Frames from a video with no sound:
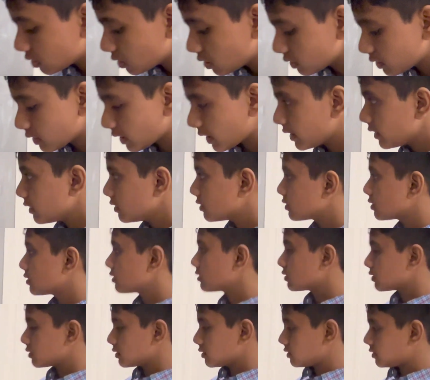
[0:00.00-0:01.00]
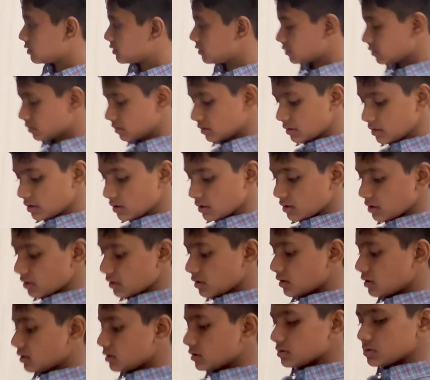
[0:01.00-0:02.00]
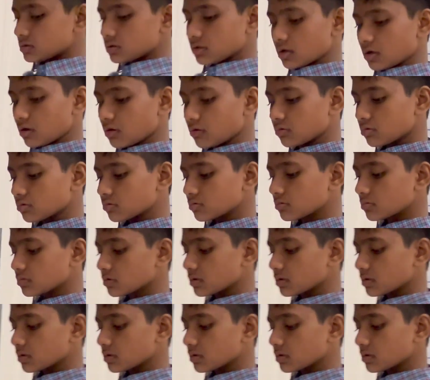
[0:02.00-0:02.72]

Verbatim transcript: Okay. So,